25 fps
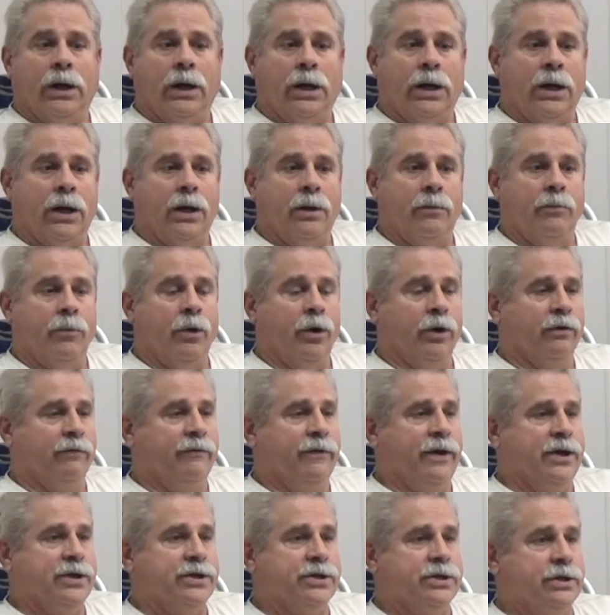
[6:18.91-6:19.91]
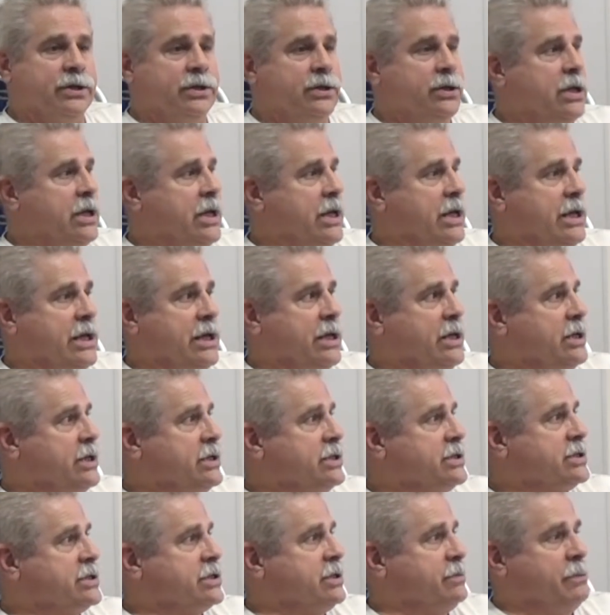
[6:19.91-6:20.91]
Uh, motivation is
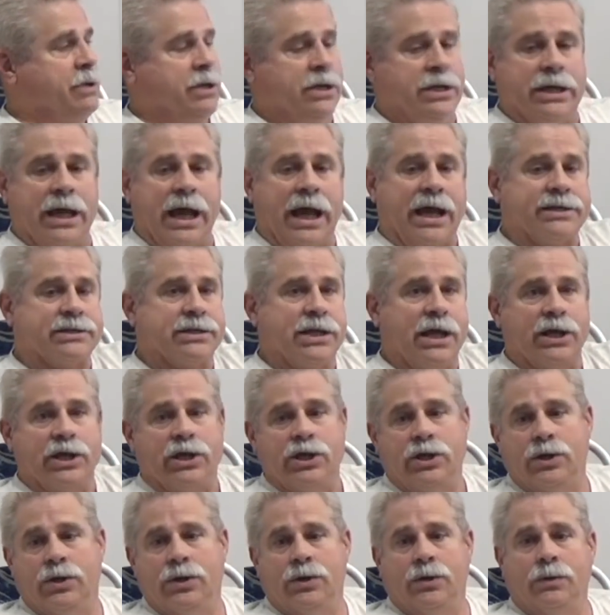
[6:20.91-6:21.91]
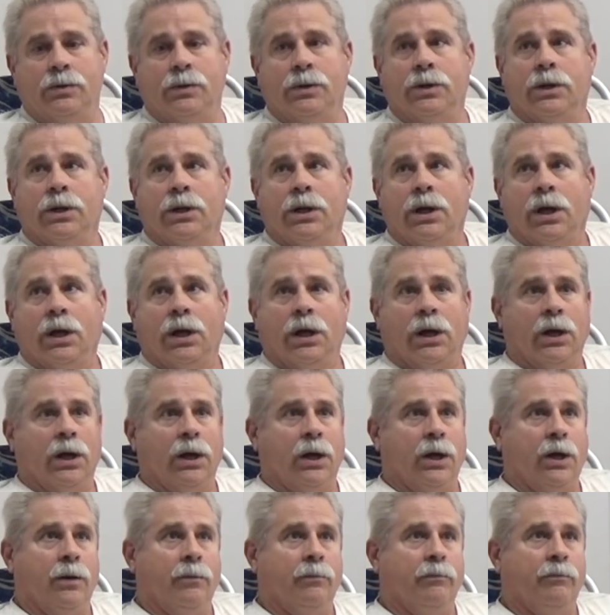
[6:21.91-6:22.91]
to meet guys like you,
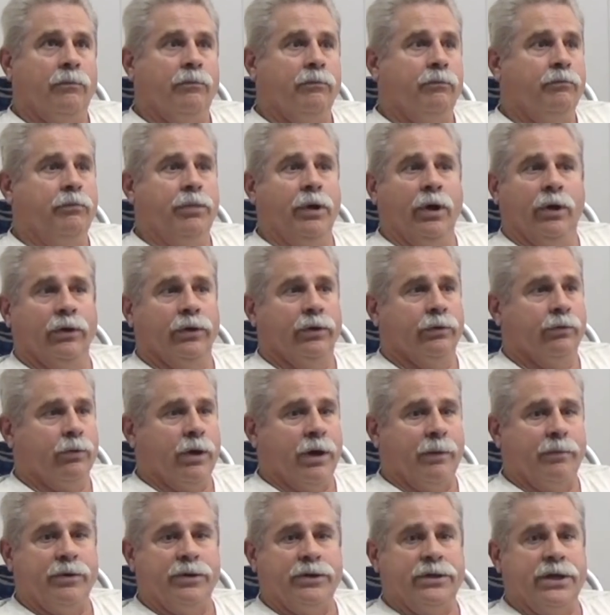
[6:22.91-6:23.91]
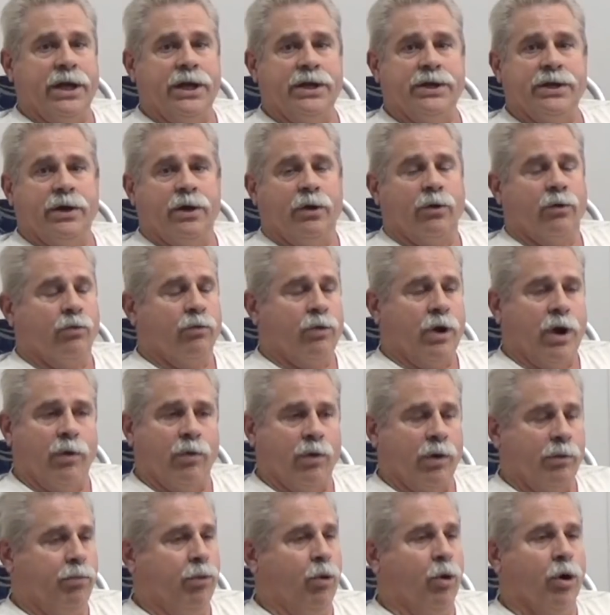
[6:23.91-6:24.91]
um, build a reputation, a, a
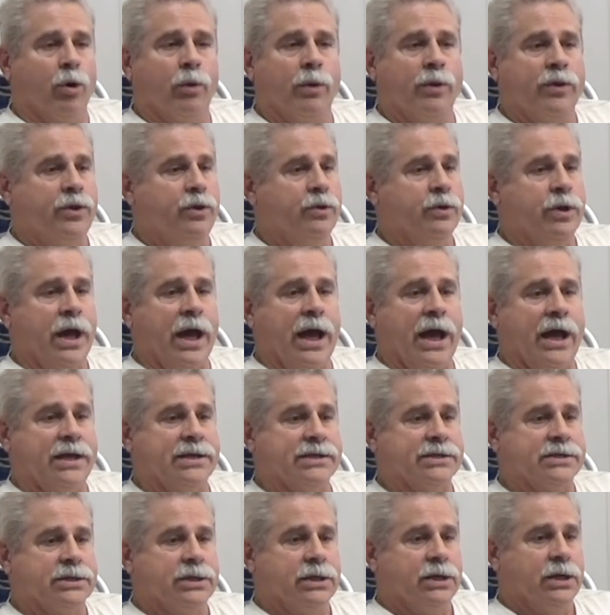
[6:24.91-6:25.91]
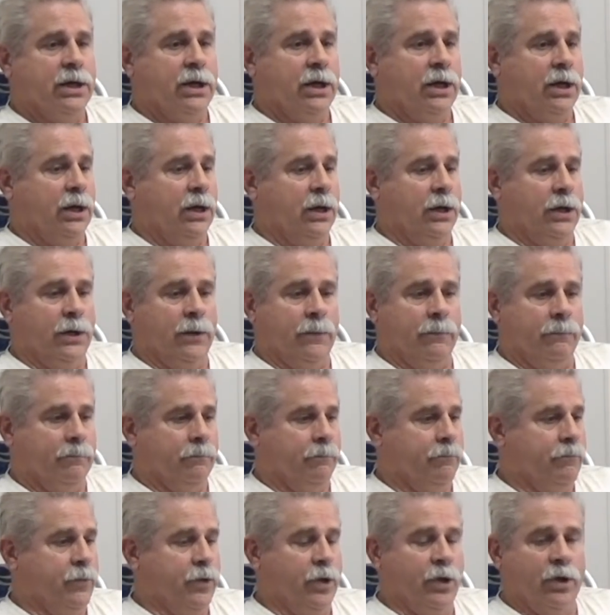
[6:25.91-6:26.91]
rapport with you guys. Um,
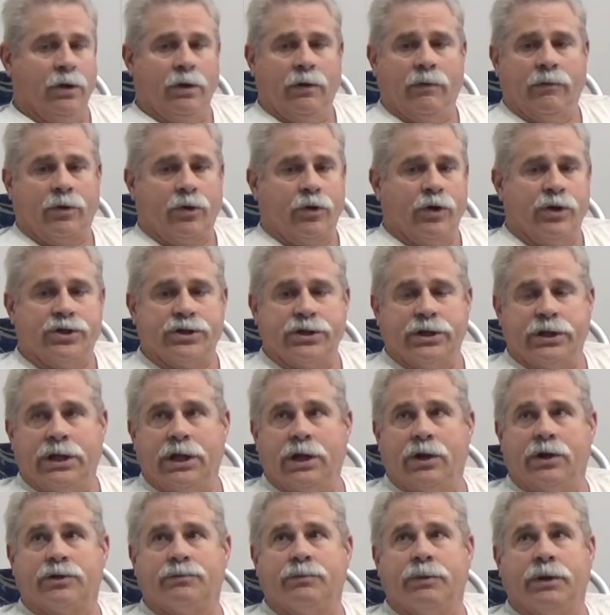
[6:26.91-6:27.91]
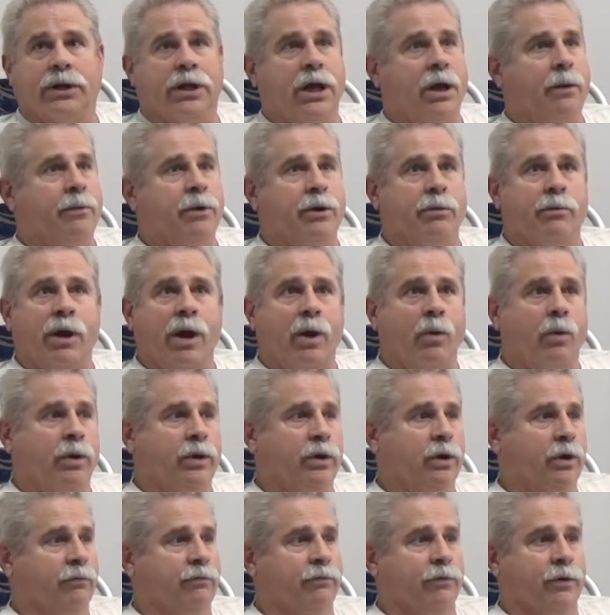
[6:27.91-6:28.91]
you know, Christian here has been coming to my
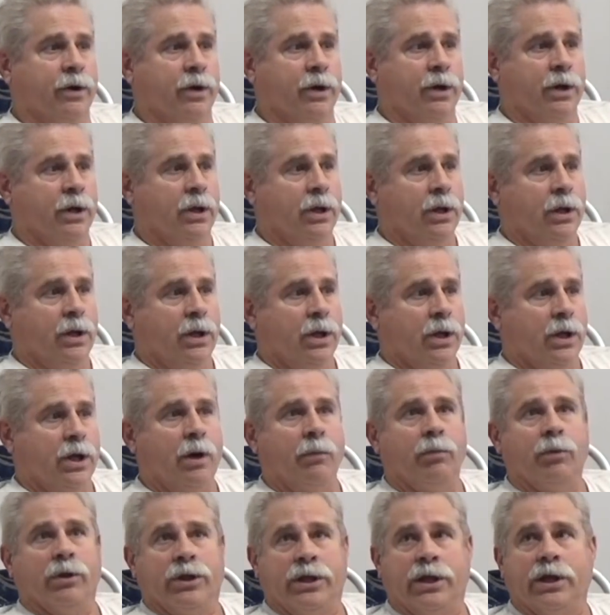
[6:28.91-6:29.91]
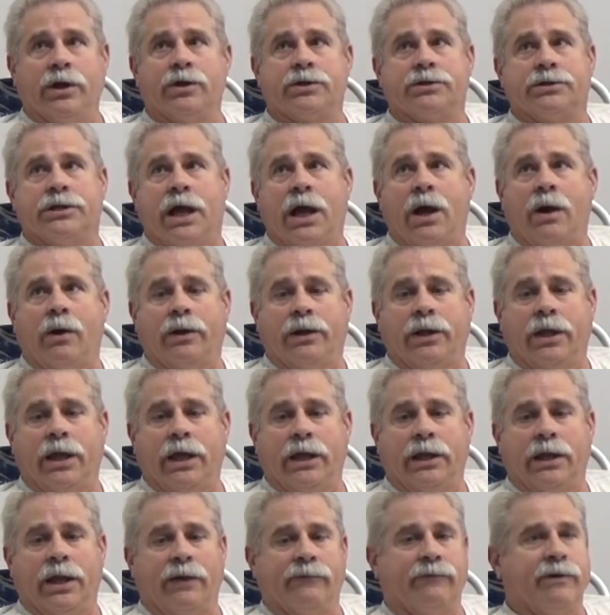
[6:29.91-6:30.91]
window for a couple of years now, and,
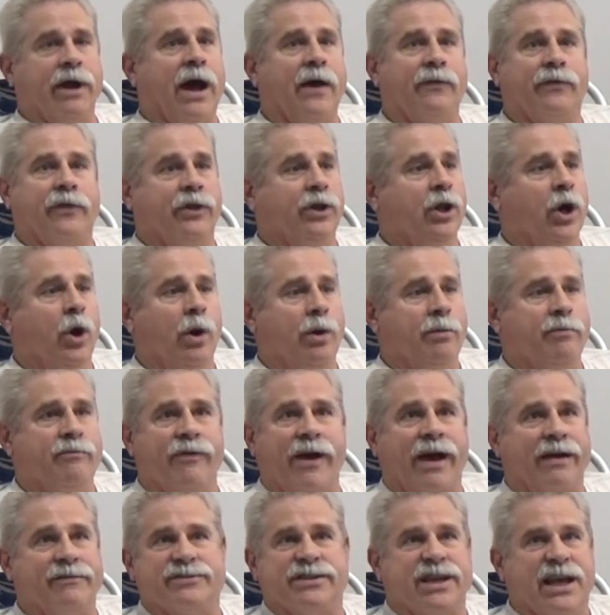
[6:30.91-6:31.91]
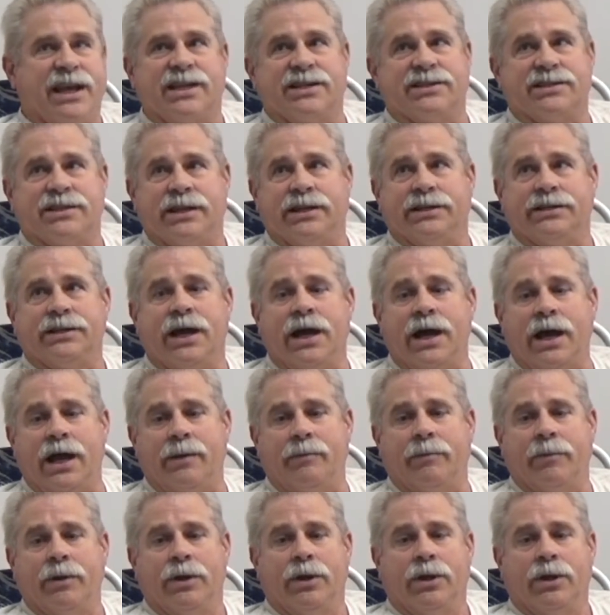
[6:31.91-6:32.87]
and I've got to know him five seconds at a time.